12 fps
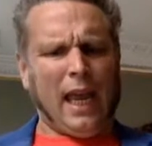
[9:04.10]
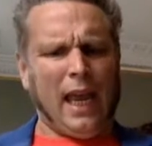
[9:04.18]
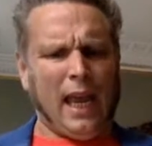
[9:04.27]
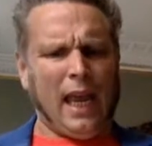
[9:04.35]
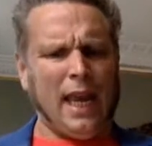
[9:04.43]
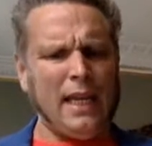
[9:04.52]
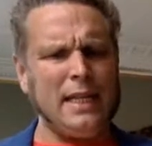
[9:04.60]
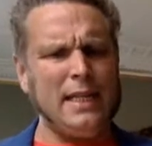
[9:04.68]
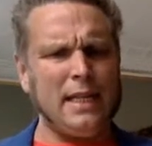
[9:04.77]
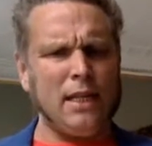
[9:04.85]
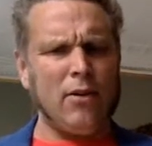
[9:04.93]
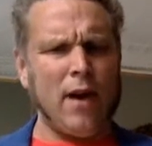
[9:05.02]

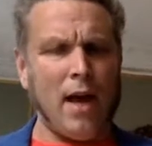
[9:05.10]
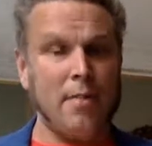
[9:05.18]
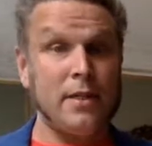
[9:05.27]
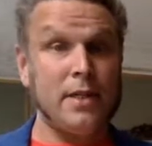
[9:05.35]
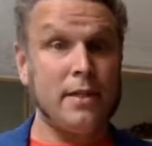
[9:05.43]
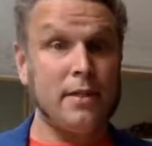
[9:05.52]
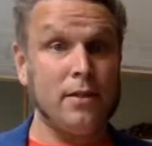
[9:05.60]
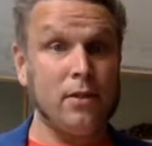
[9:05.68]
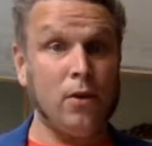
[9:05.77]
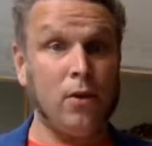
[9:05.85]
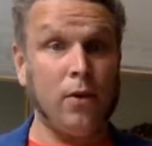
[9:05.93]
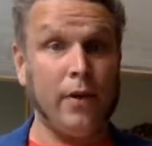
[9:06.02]
Instagram
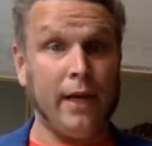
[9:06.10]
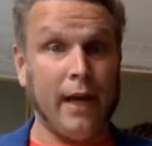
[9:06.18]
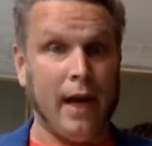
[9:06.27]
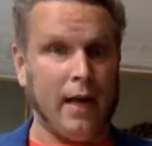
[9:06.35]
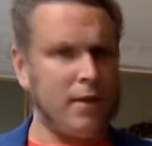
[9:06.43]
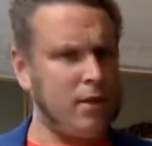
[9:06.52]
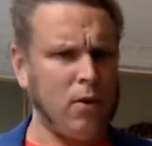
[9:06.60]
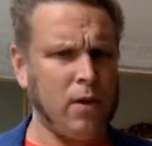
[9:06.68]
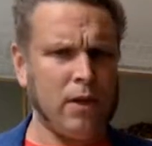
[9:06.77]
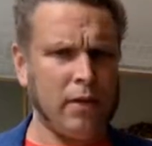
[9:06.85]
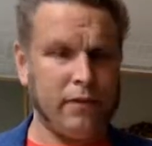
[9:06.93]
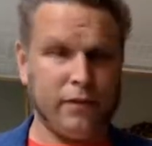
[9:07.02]
story ads. Talking of
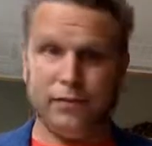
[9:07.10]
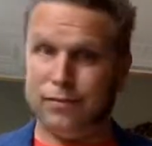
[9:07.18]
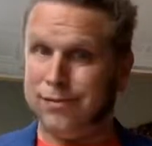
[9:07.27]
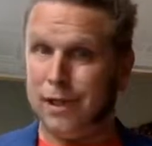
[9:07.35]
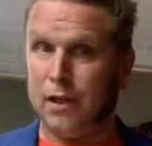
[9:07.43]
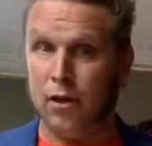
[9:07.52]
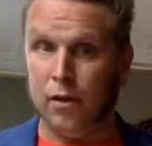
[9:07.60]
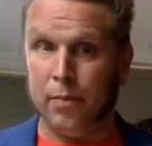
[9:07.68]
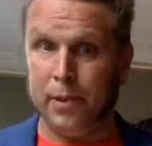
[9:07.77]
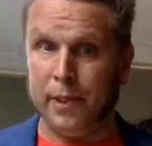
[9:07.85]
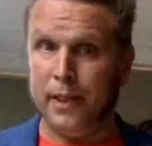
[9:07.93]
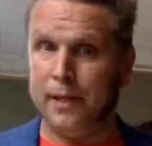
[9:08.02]
a company,
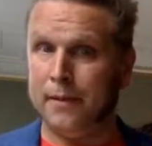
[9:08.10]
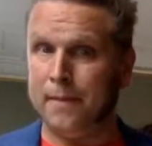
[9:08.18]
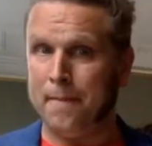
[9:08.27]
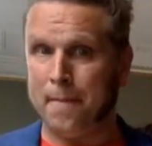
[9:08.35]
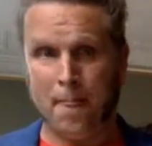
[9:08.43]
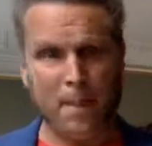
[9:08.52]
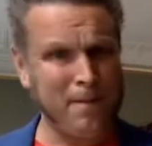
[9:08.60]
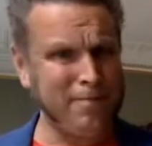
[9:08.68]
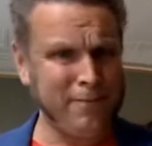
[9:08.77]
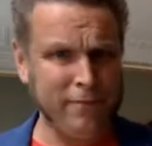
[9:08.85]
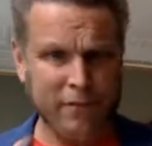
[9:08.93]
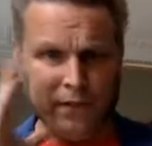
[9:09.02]

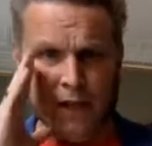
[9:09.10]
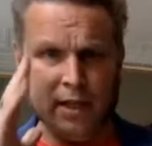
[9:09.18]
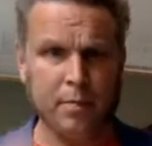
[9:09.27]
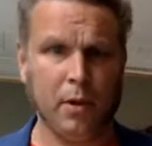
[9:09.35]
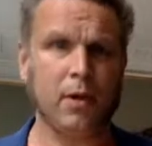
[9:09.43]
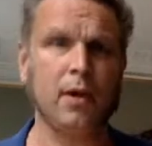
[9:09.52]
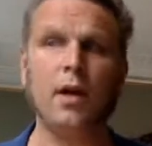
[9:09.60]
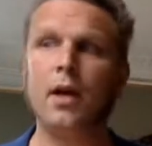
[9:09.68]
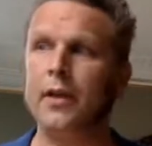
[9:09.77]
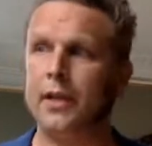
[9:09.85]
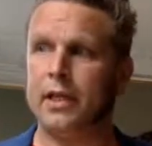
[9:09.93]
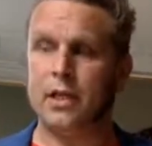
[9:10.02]
Facebook,
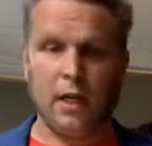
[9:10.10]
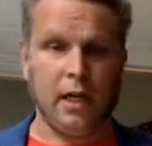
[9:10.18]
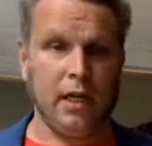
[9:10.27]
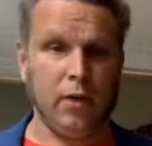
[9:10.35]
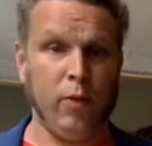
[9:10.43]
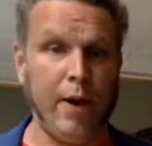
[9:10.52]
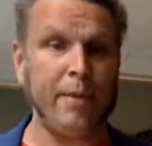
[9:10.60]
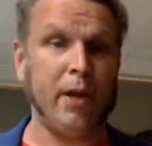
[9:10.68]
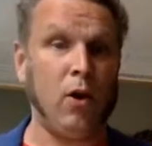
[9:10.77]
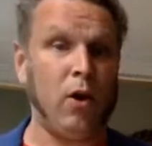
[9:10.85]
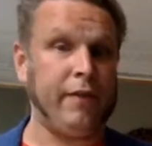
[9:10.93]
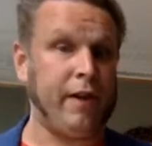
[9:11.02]
that's clearly ripping off
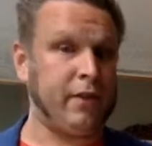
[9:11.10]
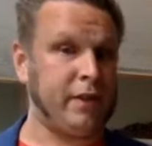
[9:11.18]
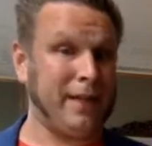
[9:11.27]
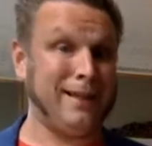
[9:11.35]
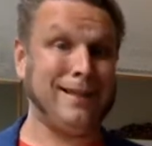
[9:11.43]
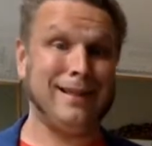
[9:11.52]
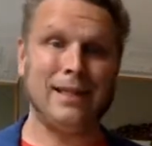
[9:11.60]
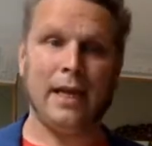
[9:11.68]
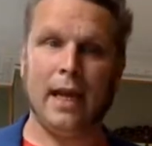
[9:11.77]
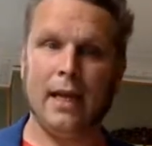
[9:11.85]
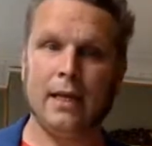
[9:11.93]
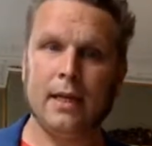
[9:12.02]
everything that
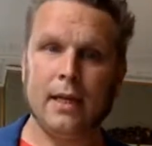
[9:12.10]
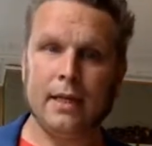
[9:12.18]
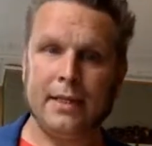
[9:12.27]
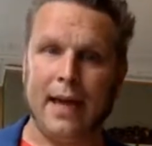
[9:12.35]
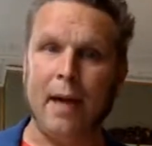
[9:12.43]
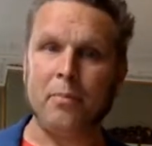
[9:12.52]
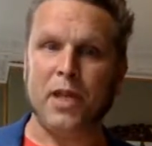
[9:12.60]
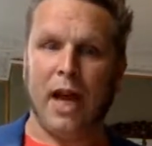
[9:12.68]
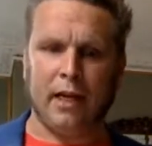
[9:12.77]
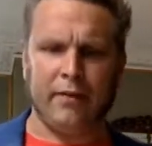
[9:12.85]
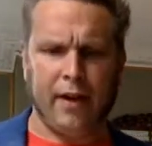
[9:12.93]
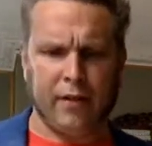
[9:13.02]
Snapchat have
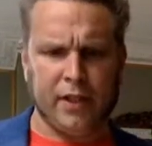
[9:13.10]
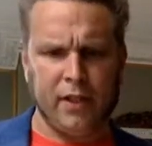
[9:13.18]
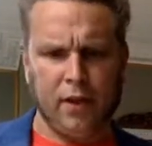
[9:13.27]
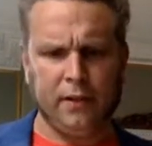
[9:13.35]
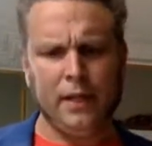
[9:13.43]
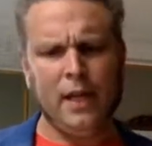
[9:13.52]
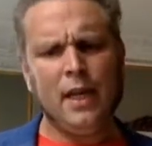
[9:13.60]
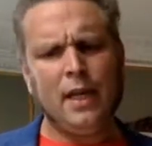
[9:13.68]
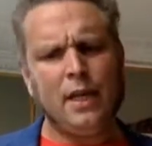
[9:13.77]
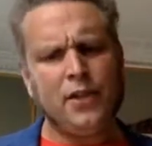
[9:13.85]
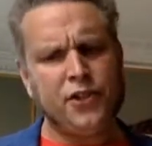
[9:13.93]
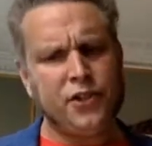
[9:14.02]
ever done.
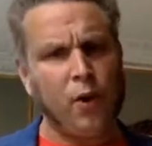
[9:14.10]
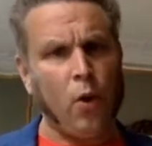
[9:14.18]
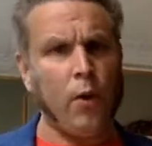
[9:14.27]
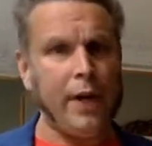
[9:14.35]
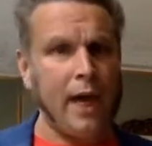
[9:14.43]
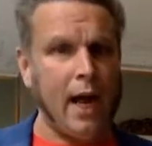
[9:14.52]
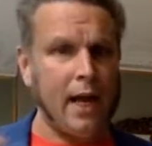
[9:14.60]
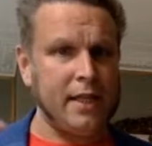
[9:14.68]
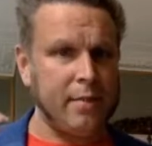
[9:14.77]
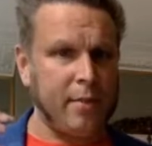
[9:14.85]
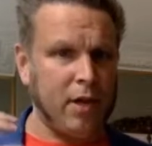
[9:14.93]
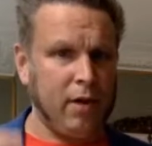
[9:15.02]
Story ads have
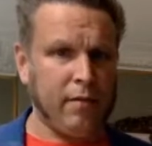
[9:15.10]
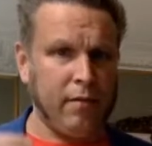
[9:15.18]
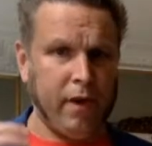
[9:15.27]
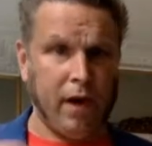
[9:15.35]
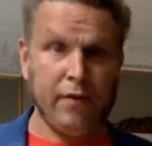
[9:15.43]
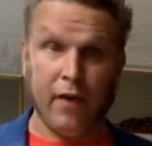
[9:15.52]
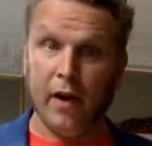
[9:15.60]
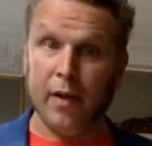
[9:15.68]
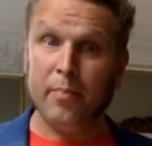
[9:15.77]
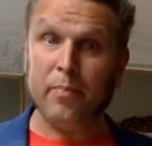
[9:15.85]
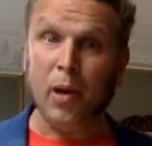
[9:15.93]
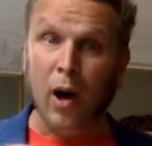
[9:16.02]
become very, very
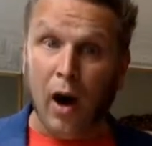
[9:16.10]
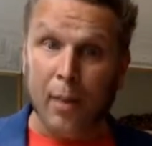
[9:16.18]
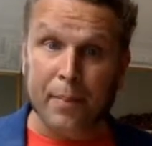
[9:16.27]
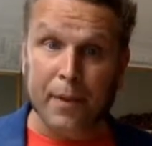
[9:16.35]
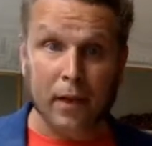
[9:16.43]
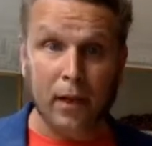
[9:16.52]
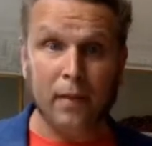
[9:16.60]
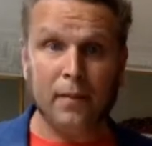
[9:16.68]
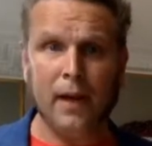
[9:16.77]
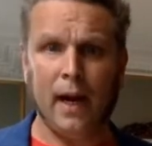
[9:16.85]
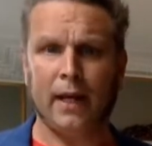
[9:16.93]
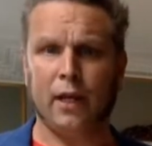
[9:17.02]
popular and
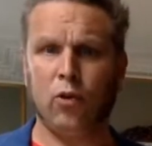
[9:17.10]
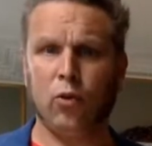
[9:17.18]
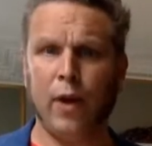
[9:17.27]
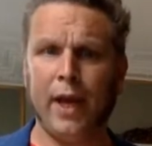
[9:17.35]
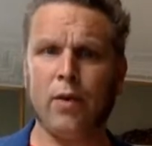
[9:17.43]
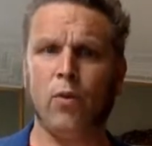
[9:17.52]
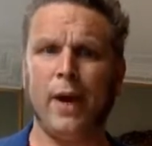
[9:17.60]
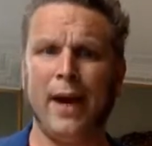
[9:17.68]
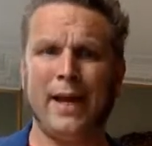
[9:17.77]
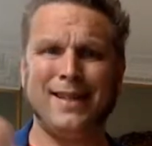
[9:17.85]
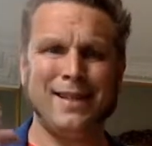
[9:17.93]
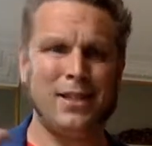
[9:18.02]
a great way to
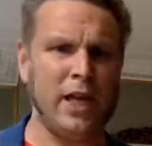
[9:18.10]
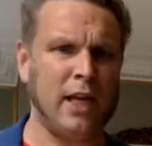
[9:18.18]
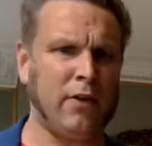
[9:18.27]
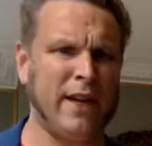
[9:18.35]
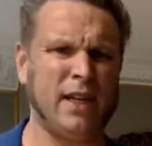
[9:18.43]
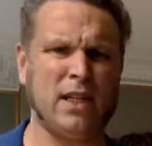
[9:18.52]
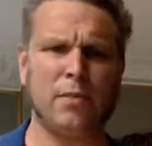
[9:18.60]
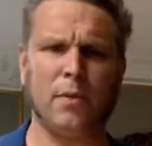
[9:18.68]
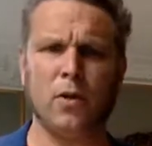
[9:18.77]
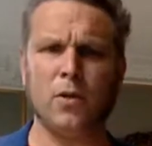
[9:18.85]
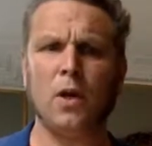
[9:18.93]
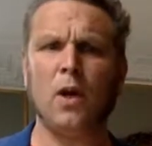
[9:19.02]
generate, I suppose,
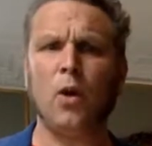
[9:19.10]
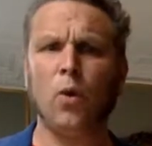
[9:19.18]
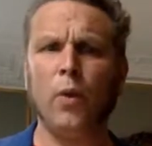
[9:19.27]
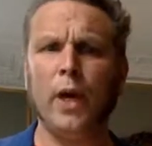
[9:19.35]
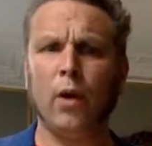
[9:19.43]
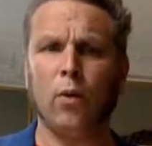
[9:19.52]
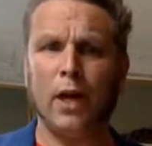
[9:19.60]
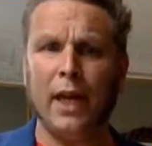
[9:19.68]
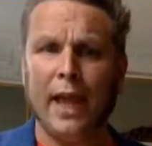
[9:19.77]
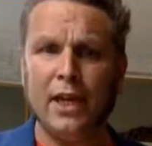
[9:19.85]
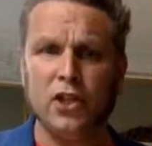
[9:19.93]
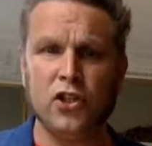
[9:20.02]
real
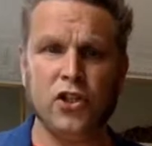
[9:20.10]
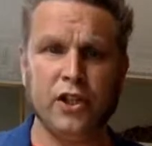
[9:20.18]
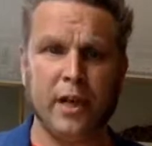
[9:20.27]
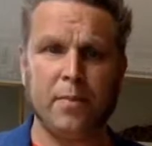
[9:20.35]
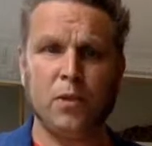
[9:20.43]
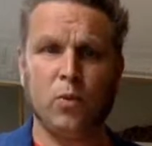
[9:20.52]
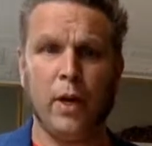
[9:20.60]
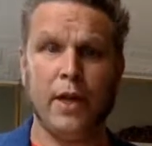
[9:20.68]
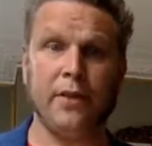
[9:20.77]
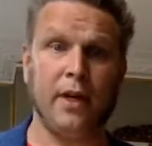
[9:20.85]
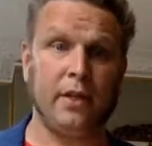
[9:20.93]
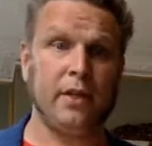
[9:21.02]
relationships with a
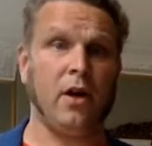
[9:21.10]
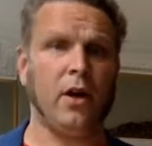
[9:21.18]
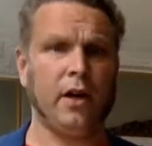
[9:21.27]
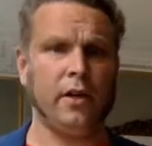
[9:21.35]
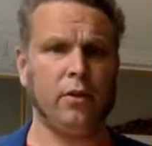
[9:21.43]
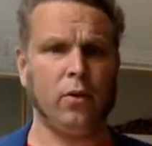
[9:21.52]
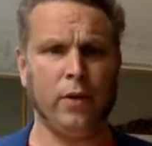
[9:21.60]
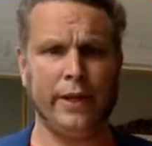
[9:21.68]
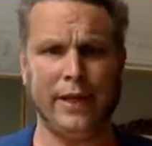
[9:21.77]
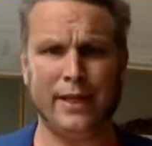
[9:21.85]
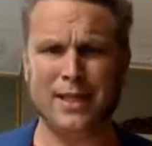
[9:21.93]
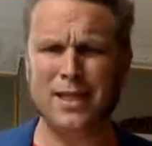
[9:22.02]
target
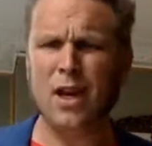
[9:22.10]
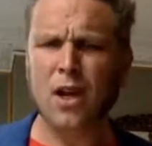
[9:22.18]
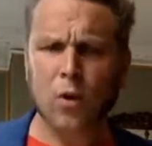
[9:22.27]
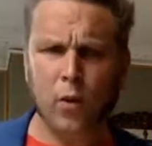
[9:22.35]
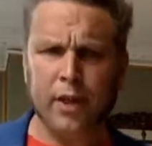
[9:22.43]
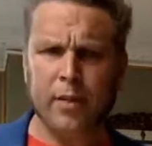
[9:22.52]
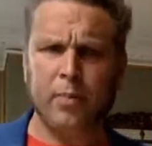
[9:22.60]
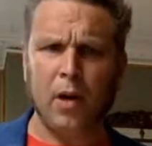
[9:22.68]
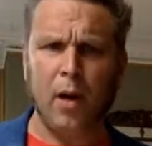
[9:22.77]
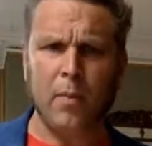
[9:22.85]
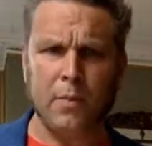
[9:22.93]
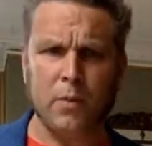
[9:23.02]
audience. One of the
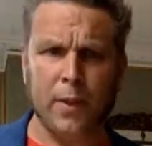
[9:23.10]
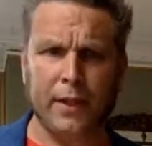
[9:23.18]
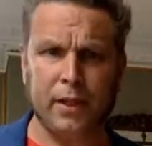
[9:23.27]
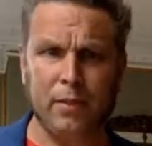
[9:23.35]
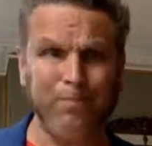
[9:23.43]
problems with them